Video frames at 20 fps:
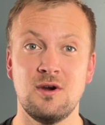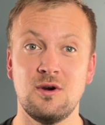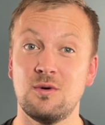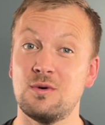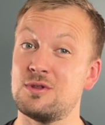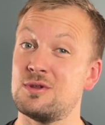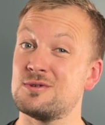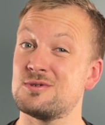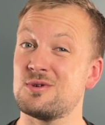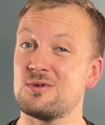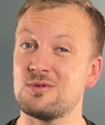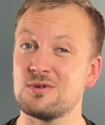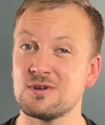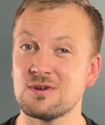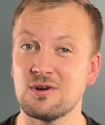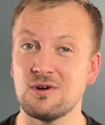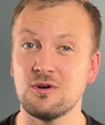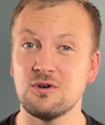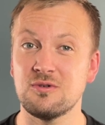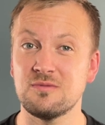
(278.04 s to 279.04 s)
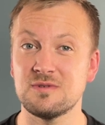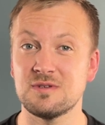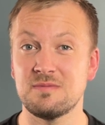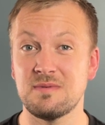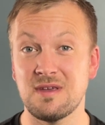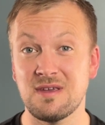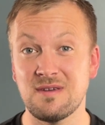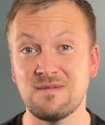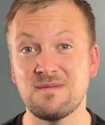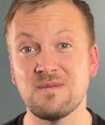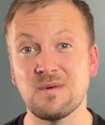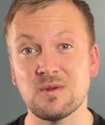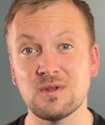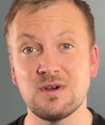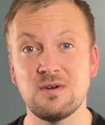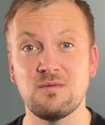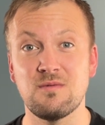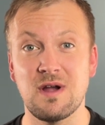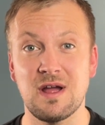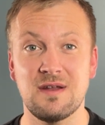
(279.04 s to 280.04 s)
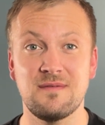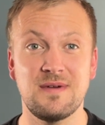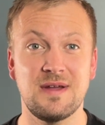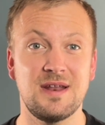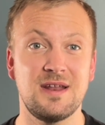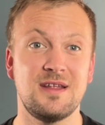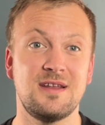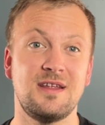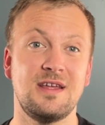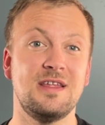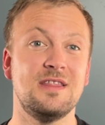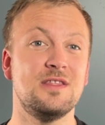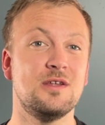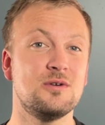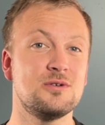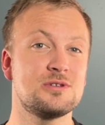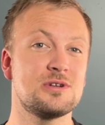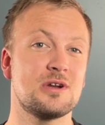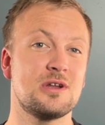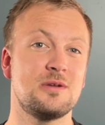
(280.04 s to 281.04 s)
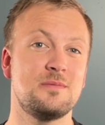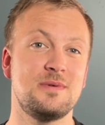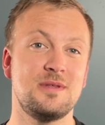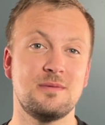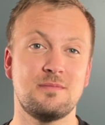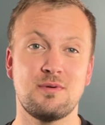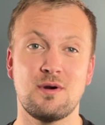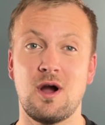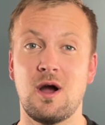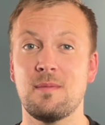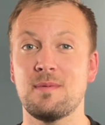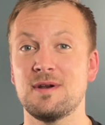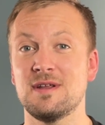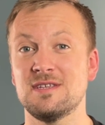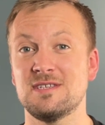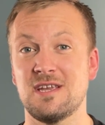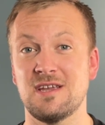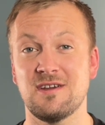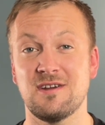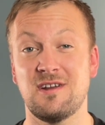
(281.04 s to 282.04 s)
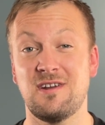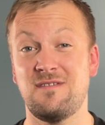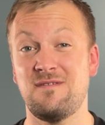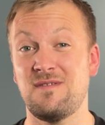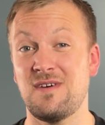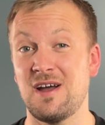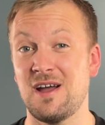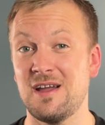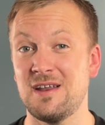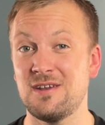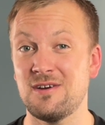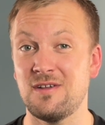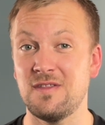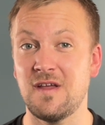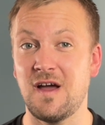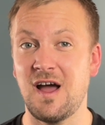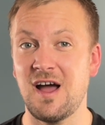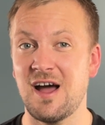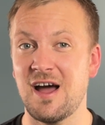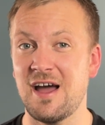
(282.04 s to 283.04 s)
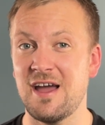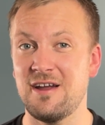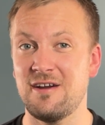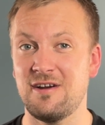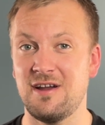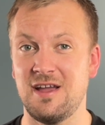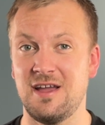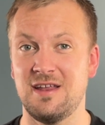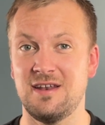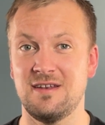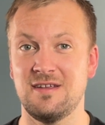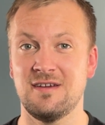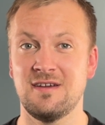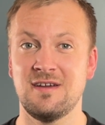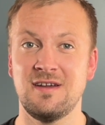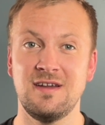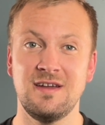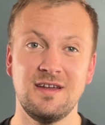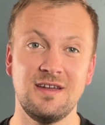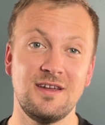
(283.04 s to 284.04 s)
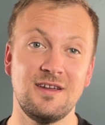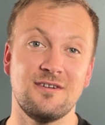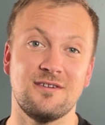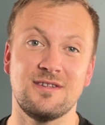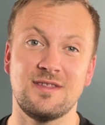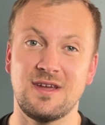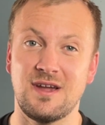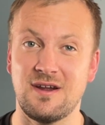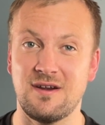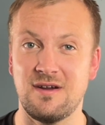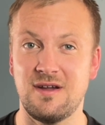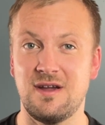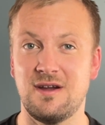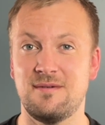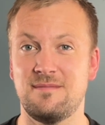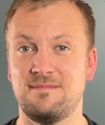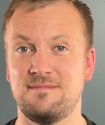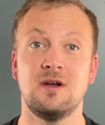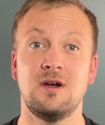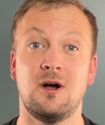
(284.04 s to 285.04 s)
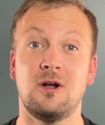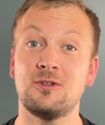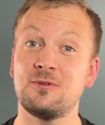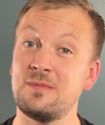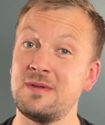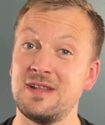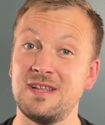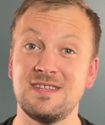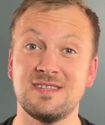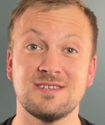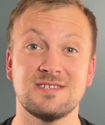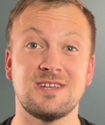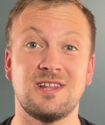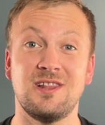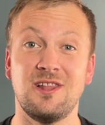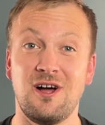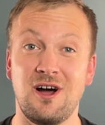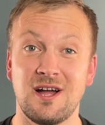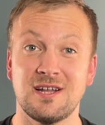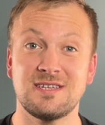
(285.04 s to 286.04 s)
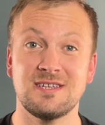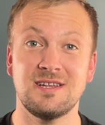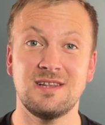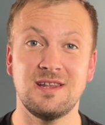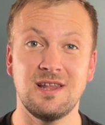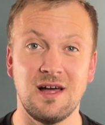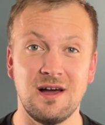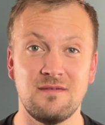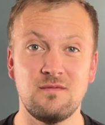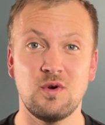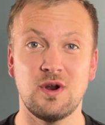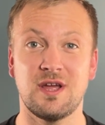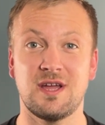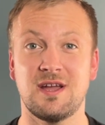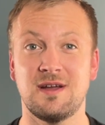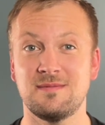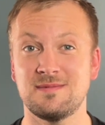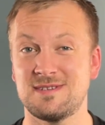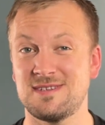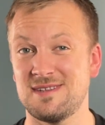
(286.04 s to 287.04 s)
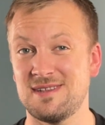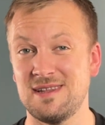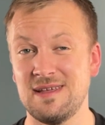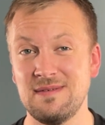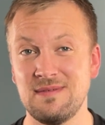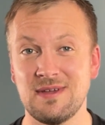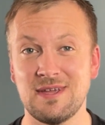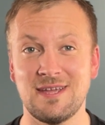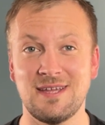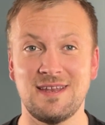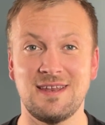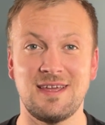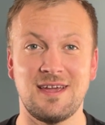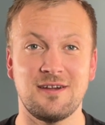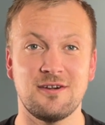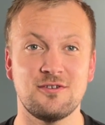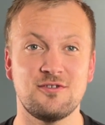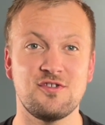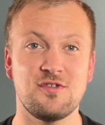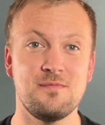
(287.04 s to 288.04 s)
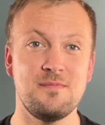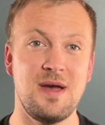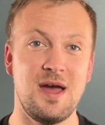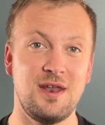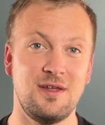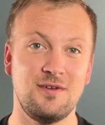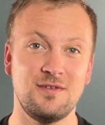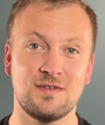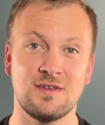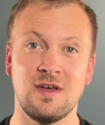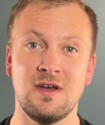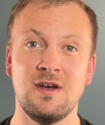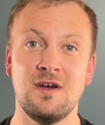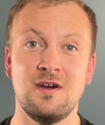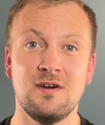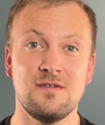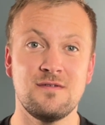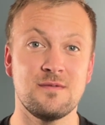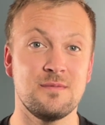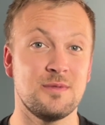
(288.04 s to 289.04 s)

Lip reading: with those older homes being fully renovated, and those are going to be the properties that you're going to find on the higher end here in the area. Ultimately, there's a lot to love when it comes to living in Airdrie Meadows, from